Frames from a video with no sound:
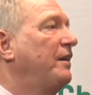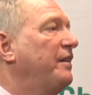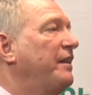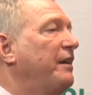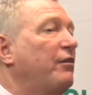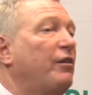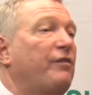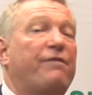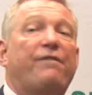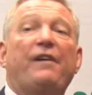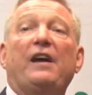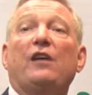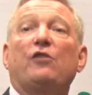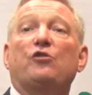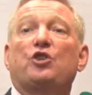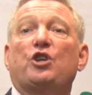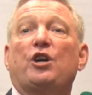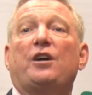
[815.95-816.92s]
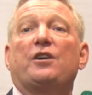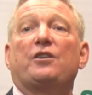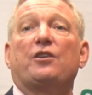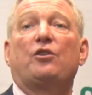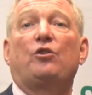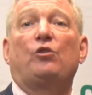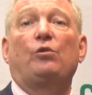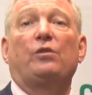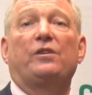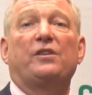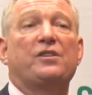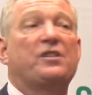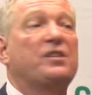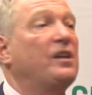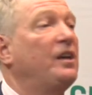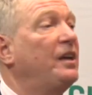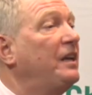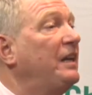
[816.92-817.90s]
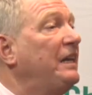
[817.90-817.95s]
there are fellow charter
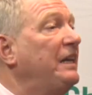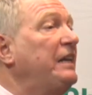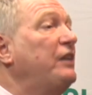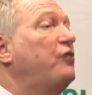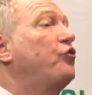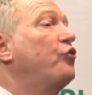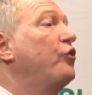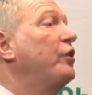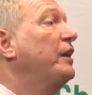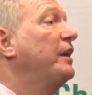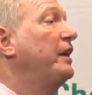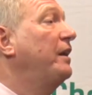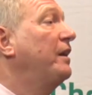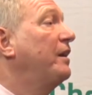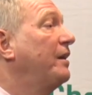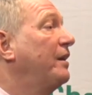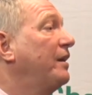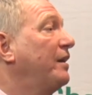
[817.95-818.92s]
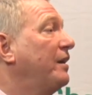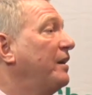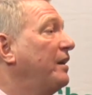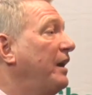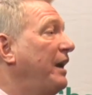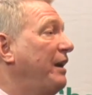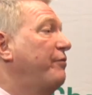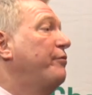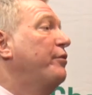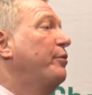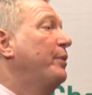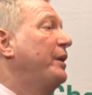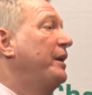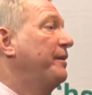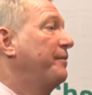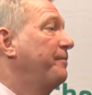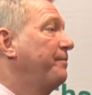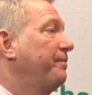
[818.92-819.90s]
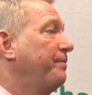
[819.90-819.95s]
holders literally
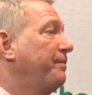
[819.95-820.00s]
everywhere.